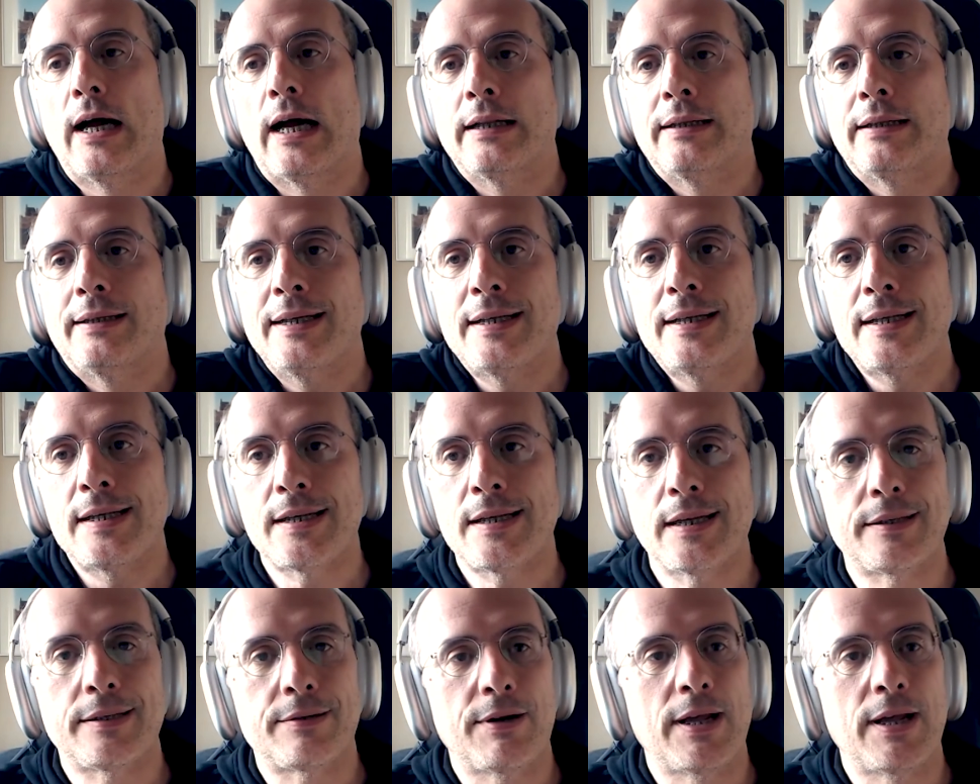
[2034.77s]
This is
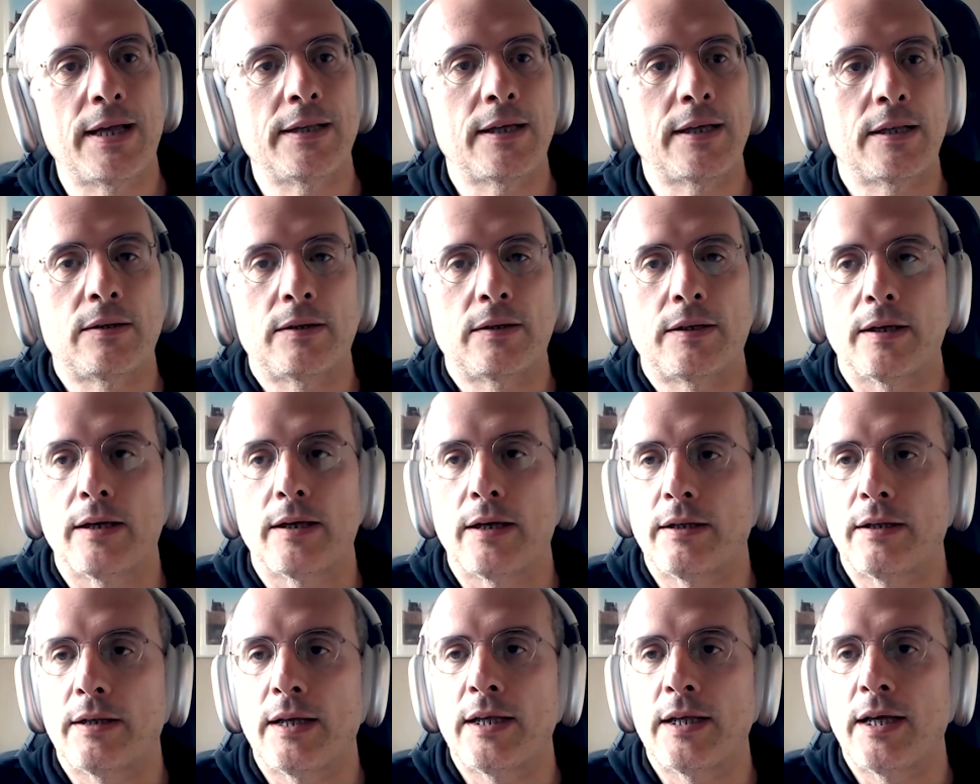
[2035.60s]
a trend
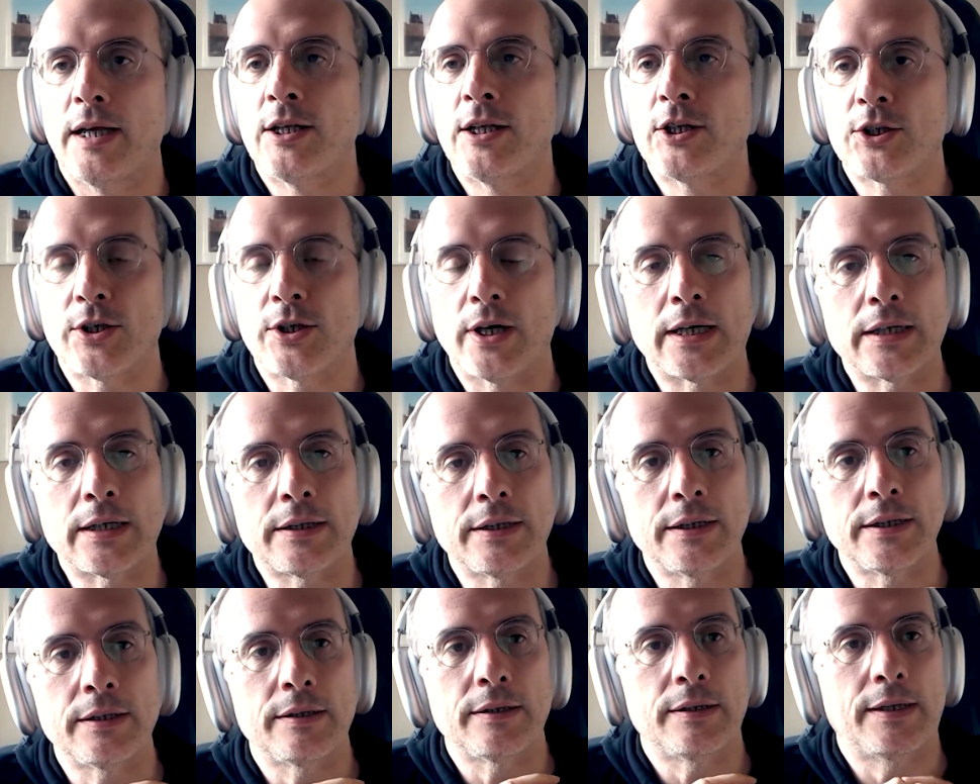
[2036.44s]
that it
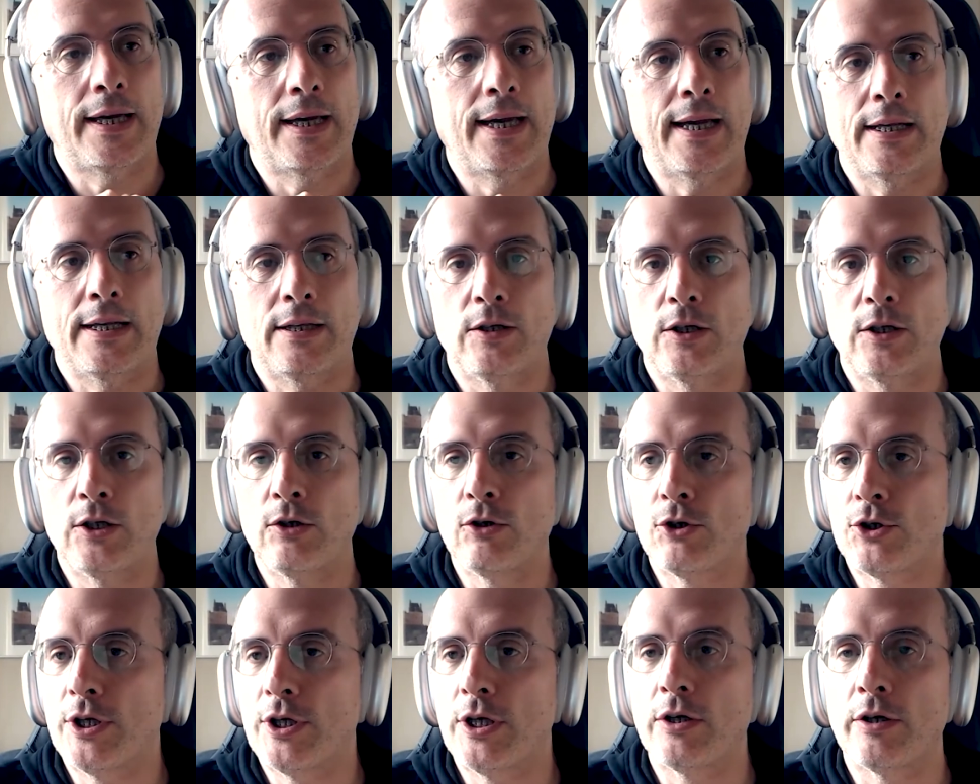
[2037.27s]
started, and you
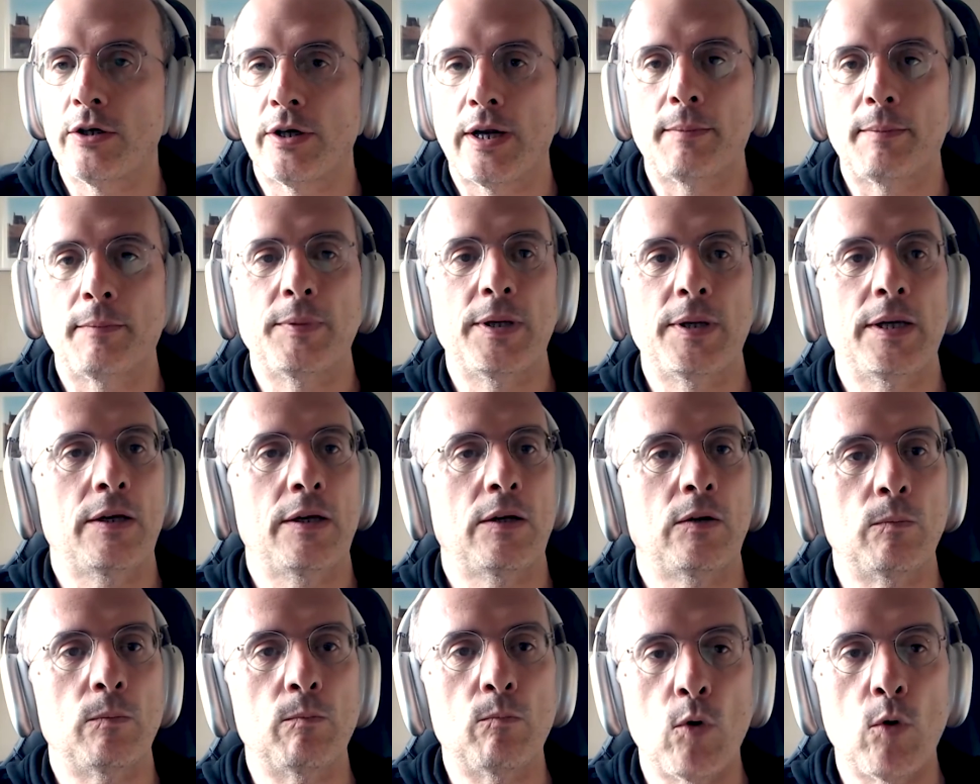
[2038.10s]
see going to
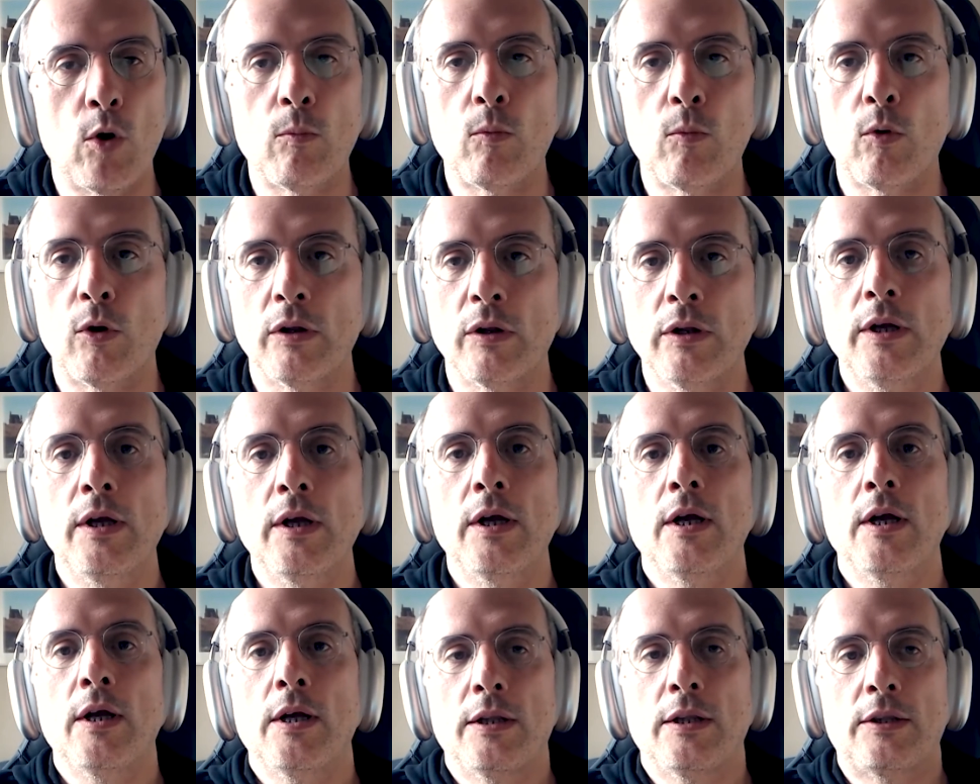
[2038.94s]
be more
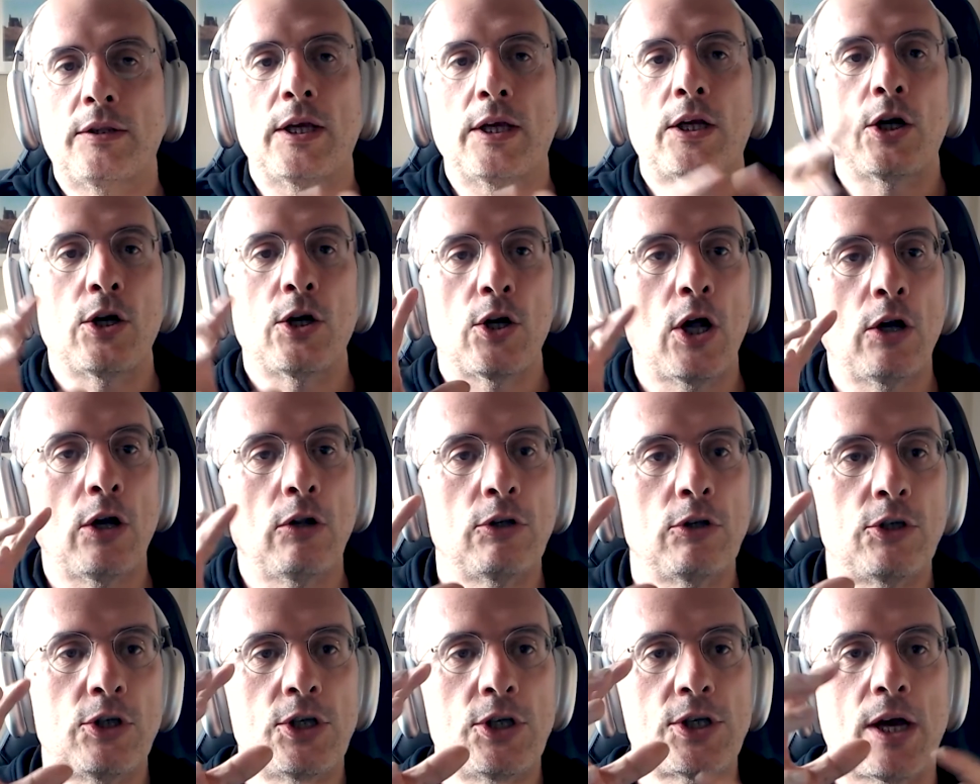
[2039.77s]

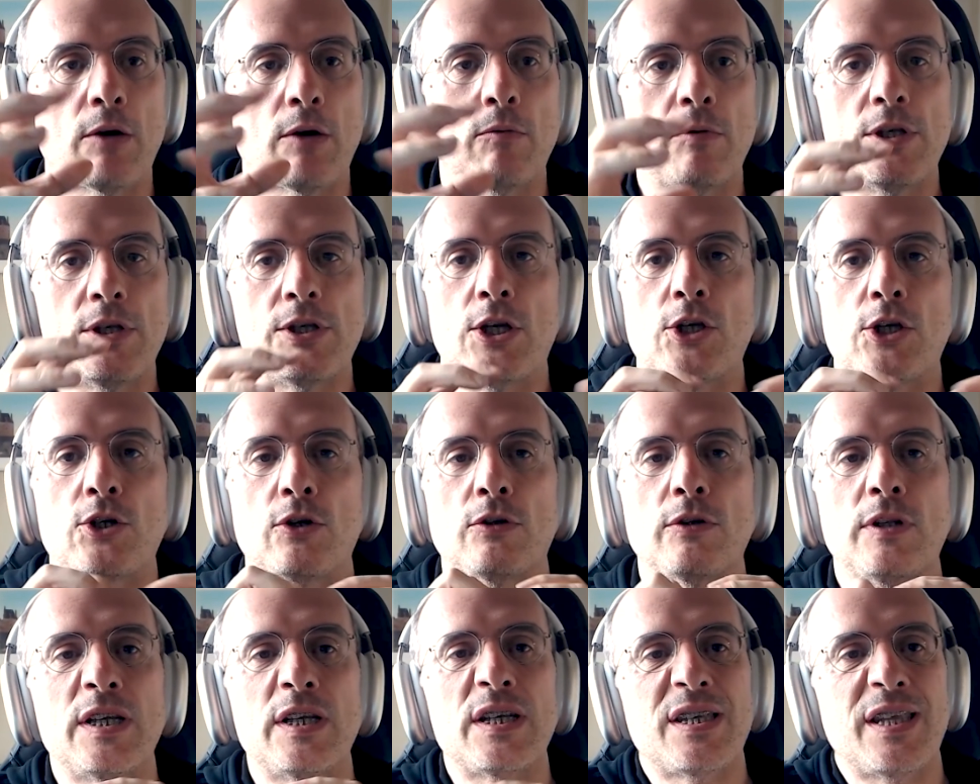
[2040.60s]
technologies
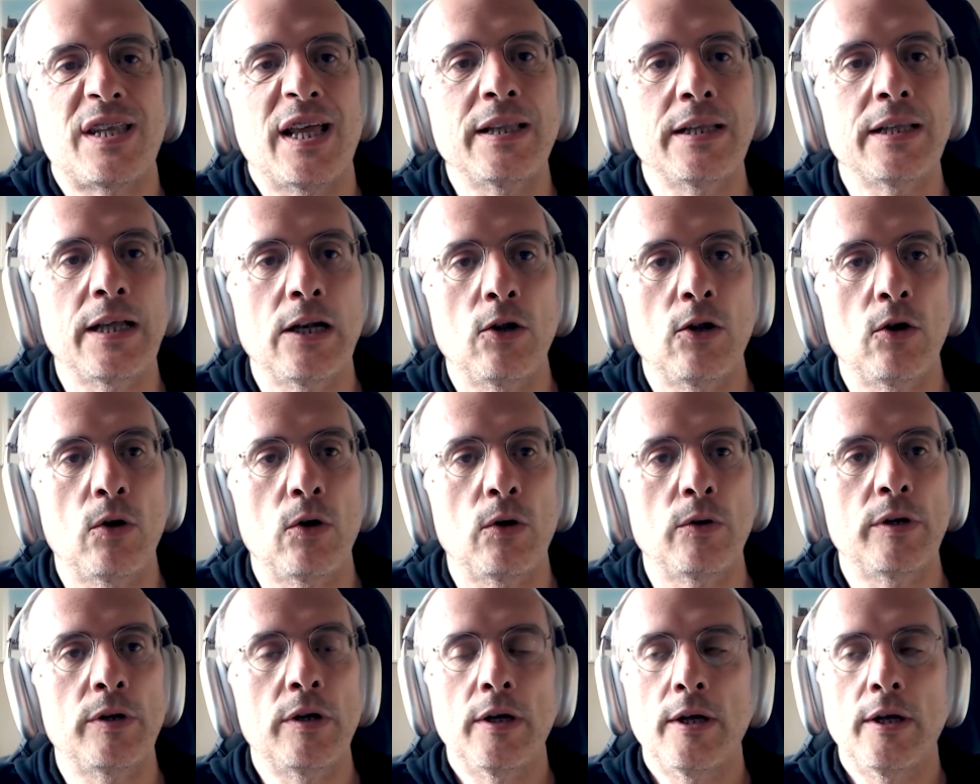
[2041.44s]
acquisition. These
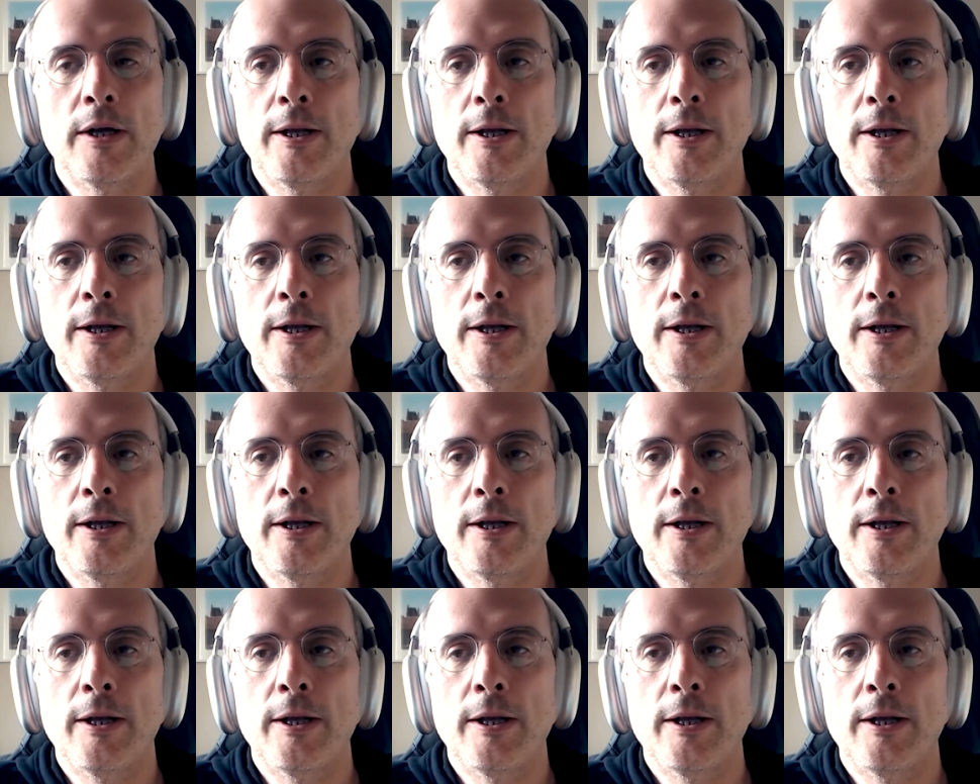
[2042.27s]
standalone